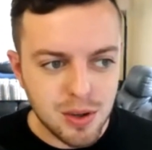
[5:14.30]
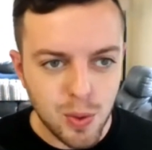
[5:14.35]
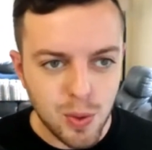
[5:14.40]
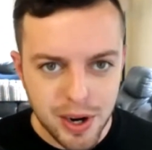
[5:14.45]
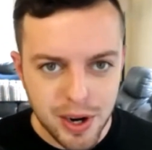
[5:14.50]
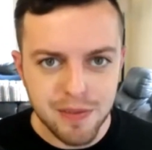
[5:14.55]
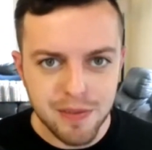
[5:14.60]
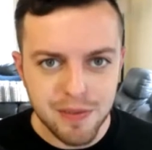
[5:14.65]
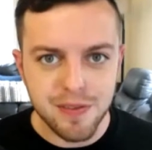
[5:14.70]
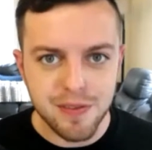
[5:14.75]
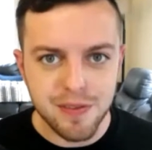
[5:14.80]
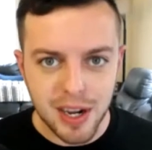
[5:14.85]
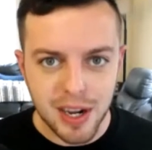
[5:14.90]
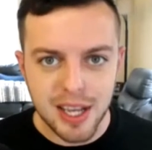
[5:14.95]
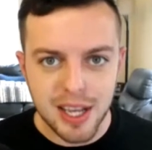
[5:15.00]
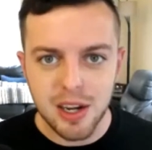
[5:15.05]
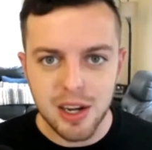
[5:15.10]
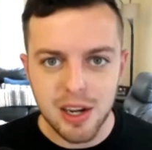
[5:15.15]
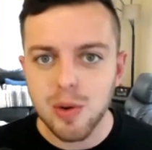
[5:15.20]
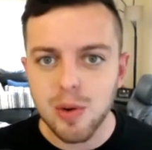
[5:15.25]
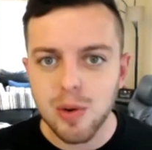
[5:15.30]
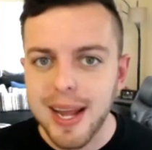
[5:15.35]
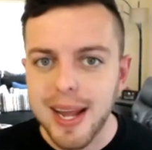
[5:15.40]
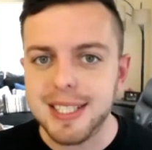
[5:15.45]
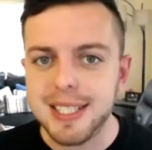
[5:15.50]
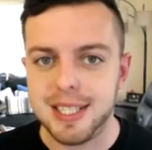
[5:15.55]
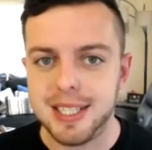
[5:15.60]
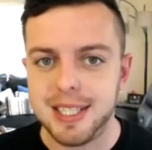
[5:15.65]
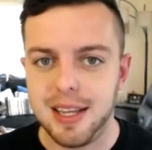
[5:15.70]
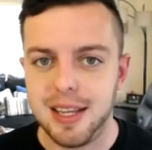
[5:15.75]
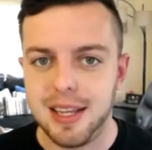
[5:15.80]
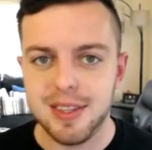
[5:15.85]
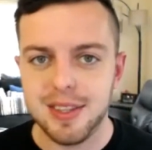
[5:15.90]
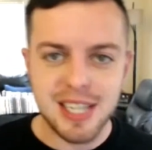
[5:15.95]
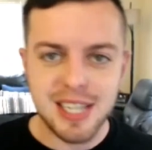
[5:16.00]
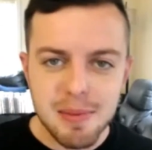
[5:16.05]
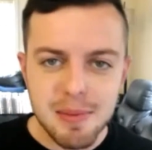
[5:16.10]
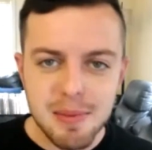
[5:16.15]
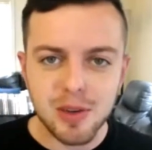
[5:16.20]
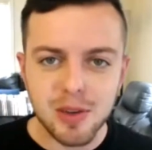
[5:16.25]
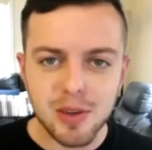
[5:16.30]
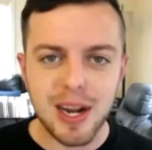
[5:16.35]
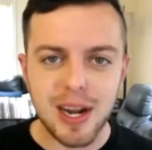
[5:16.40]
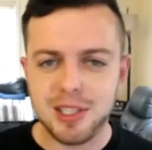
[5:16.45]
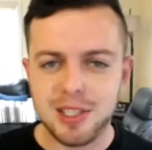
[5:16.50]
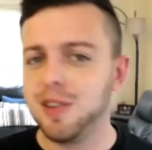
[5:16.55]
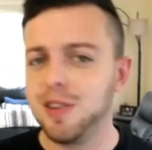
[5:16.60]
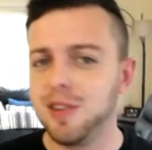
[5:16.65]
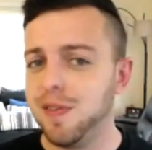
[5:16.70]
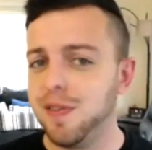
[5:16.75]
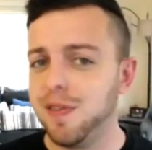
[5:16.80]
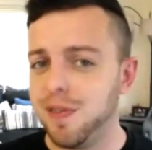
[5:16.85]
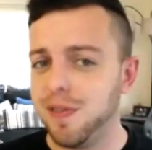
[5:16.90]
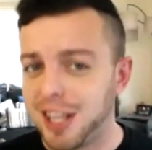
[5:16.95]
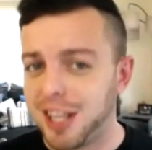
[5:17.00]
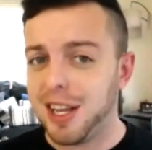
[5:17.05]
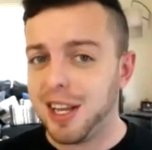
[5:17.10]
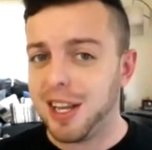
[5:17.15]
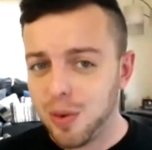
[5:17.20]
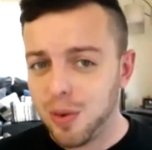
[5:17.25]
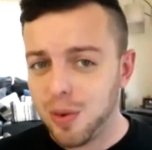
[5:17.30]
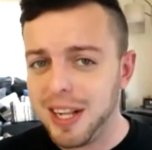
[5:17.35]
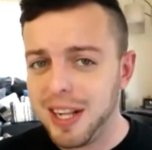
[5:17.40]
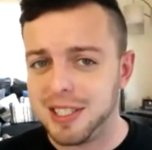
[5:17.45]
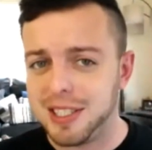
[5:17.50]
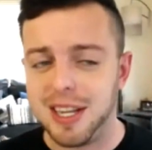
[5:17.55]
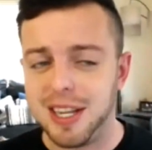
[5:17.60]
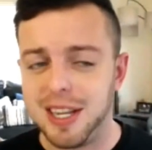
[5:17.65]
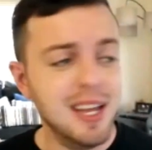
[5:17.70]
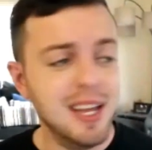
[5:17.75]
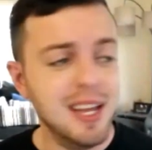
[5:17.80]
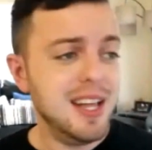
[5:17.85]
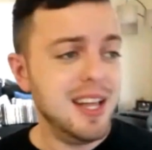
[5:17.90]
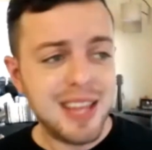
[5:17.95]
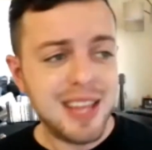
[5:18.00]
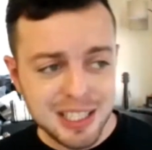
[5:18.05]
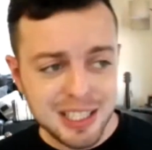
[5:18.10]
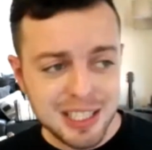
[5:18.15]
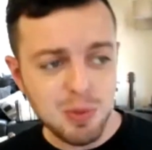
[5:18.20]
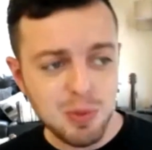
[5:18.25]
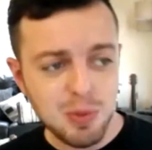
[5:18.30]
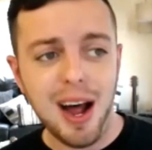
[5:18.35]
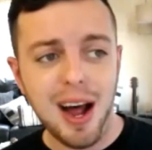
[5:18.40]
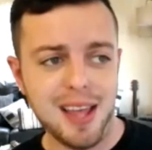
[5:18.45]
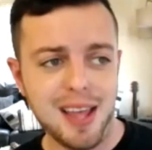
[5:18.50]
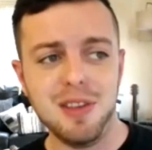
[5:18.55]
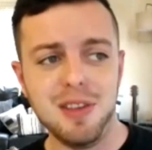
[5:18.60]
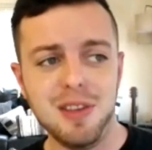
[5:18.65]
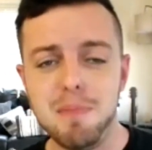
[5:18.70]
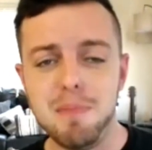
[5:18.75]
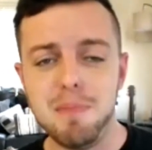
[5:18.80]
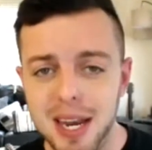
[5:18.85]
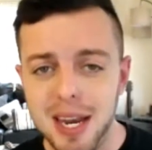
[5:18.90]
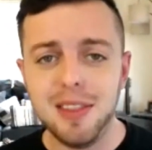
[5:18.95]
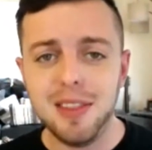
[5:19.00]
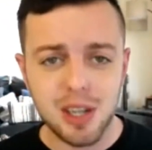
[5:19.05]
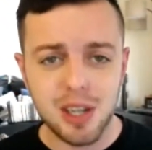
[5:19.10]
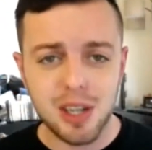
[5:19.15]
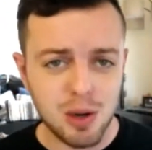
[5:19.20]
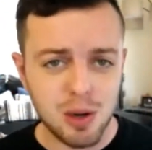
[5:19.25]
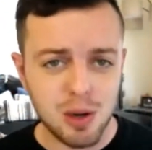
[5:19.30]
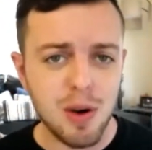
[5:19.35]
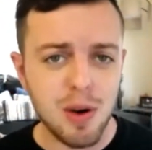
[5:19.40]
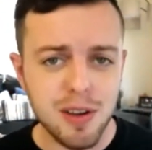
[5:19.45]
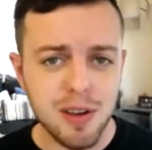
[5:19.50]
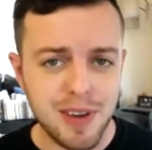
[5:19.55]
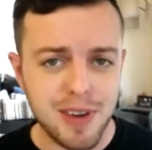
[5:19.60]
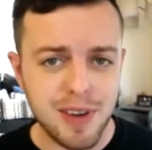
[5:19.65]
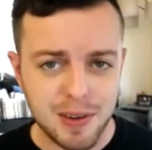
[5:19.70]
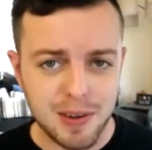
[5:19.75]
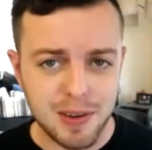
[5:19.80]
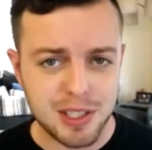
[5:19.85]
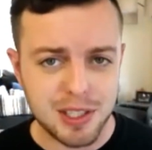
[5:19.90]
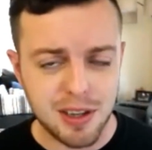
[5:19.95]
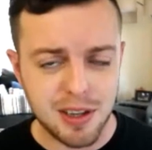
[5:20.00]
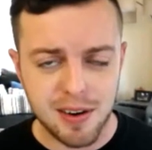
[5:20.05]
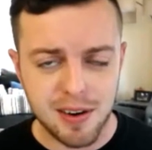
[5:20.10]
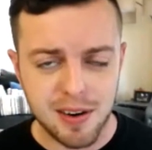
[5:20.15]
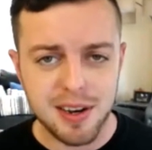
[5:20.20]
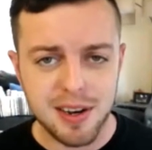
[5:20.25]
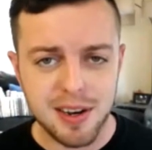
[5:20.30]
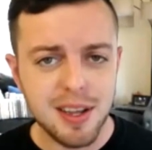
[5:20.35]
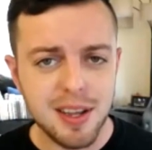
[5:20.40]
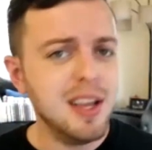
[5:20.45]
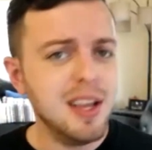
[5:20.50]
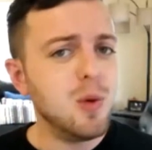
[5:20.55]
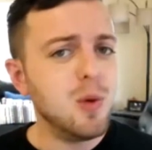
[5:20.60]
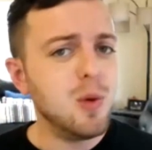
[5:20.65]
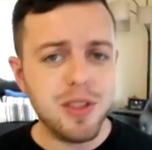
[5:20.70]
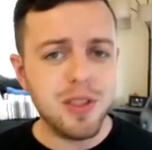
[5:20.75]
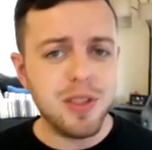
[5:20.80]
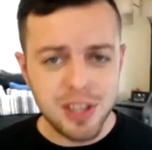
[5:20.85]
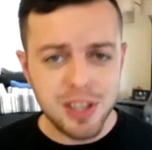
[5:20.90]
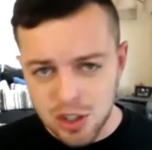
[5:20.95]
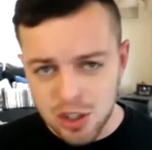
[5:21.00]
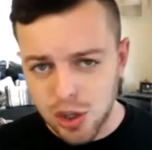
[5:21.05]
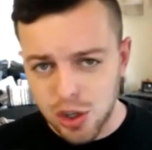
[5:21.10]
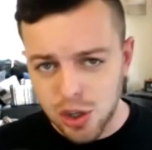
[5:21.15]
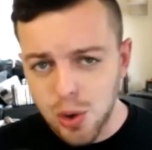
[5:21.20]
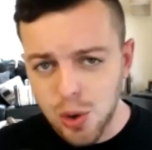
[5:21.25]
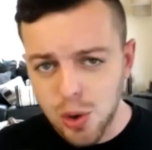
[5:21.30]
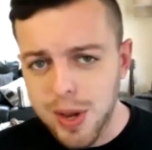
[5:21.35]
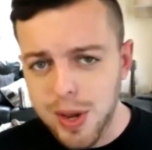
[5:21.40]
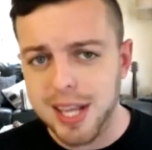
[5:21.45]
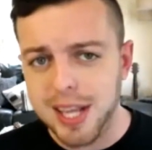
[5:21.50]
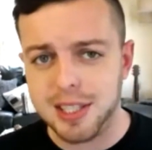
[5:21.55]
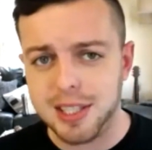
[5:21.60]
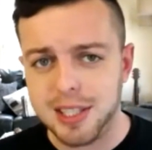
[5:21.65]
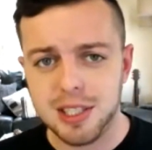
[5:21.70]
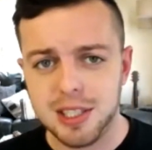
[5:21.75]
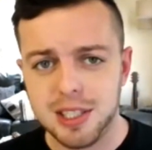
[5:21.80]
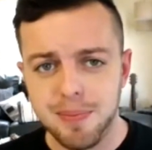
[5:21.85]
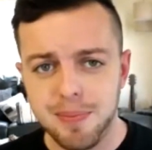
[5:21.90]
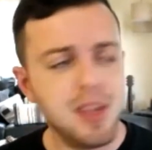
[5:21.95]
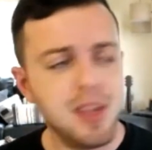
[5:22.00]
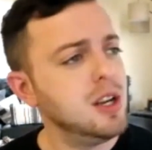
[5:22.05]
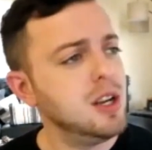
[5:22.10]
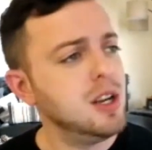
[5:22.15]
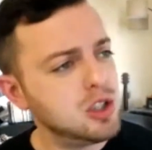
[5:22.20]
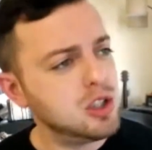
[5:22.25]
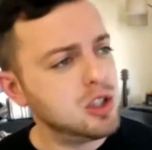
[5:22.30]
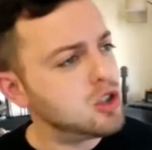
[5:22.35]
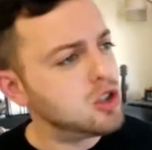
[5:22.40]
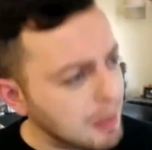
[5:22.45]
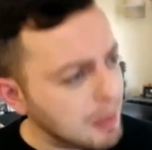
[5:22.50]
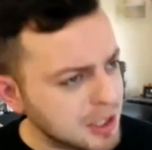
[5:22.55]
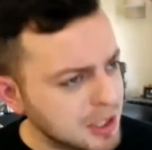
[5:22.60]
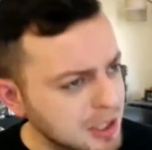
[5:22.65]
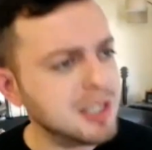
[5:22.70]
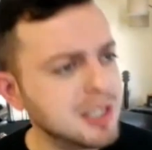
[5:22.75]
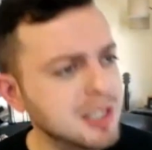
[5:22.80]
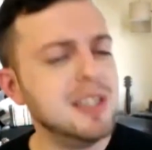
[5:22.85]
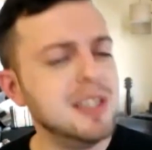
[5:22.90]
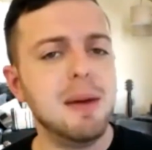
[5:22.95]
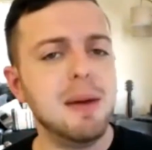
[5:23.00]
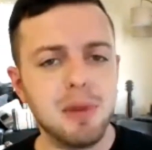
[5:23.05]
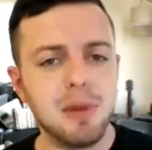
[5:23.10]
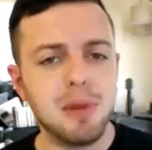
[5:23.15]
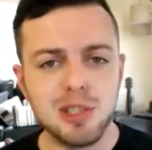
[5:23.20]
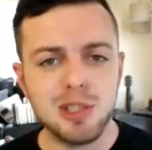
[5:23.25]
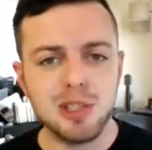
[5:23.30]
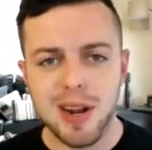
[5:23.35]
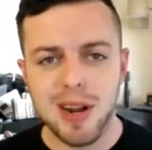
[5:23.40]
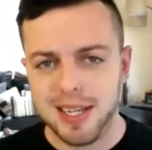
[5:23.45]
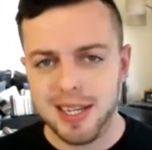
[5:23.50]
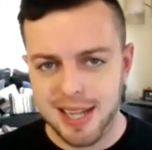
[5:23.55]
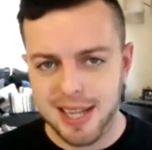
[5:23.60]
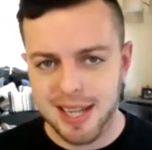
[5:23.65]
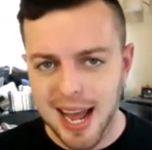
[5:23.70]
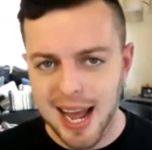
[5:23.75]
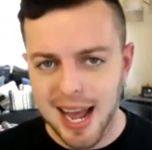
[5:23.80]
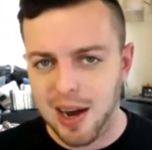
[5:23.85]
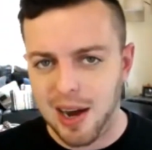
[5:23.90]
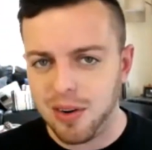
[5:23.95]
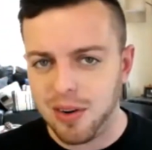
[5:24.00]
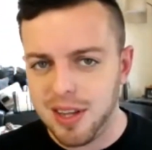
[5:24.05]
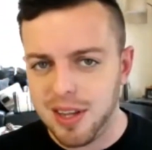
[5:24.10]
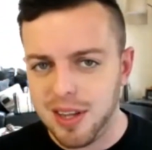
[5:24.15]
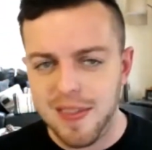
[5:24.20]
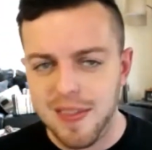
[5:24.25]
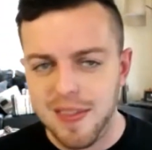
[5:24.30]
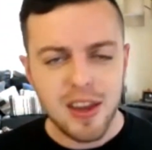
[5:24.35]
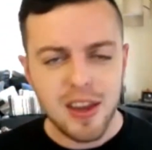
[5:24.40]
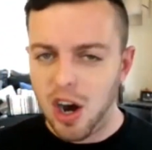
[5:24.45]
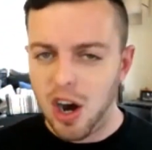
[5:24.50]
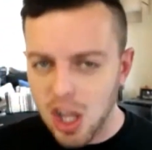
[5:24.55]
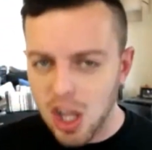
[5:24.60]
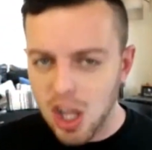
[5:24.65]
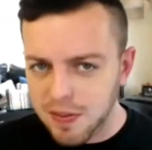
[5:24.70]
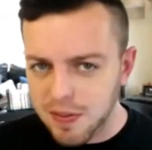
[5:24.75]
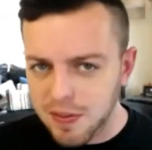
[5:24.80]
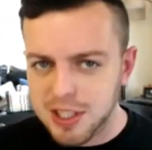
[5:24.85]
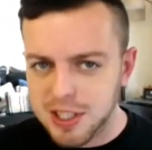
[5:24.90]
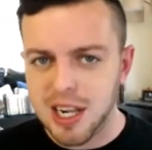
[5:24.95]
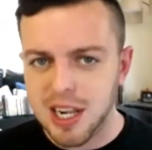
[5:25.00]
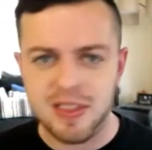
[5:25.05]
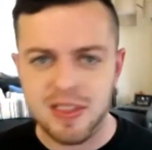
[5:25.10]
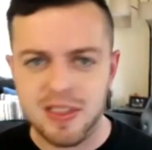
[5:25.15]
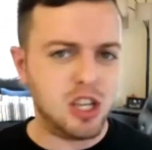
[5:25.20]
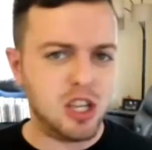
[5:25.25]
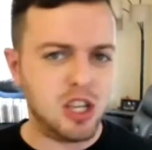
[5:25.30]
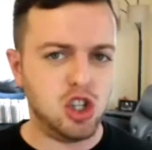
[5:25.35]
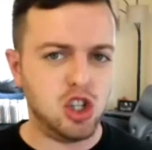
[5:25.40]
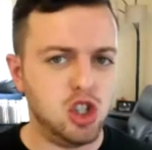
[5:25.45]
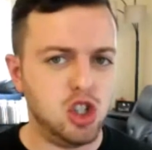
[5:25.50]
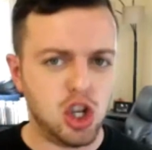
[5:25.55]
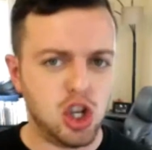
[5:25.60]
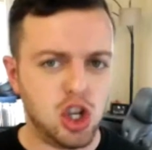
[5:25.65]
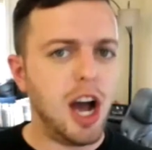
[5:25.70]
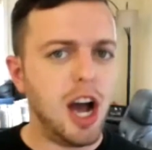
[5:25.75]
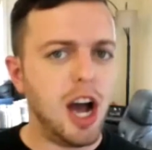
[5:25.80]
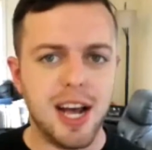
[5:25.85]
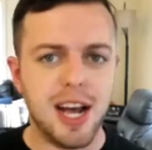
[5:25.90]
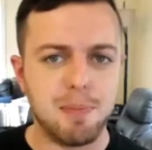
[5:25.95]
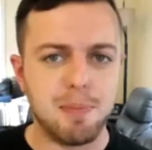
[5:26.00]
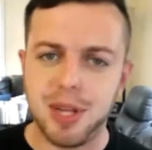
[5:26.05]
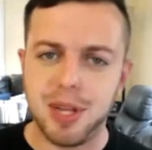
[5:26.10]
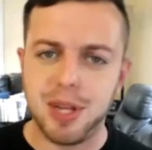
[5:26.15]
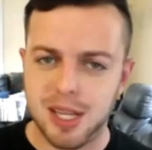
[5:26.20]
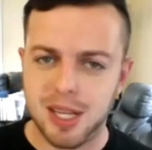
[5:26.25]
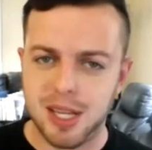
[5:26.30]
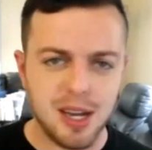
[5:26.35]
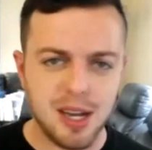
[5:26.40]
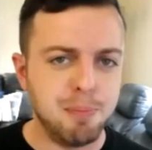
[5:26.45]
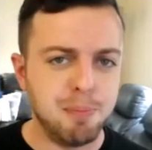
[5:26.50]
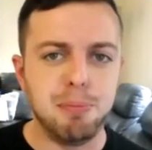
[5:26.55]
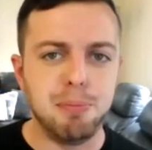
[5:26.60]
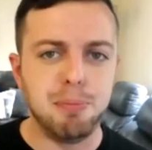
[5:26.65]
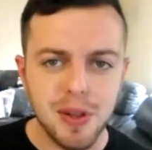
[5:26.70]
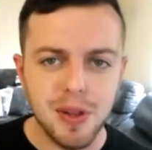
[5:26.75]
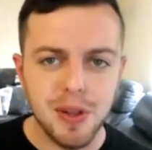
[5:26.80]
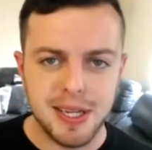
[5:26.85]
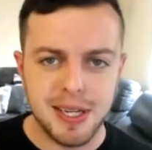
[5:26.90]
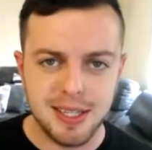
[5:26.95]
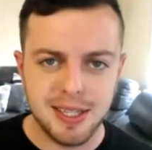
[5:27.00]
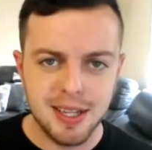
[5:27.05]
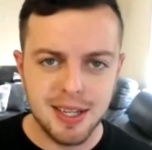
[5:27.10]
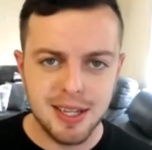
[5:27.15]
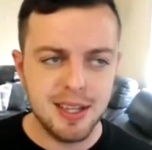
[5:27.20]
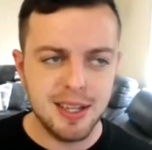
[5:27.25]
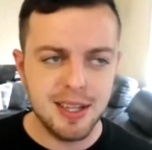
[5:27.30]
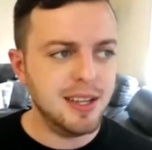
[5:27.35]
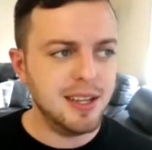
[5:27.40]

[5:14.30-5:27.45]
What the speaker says: we're fucking crazy. The Democrats are fucking crazy. That's why the minute the coronavirus started, within 2 weeks, Trump's numbers went down, and then all of a sudden they shot up like a bullet.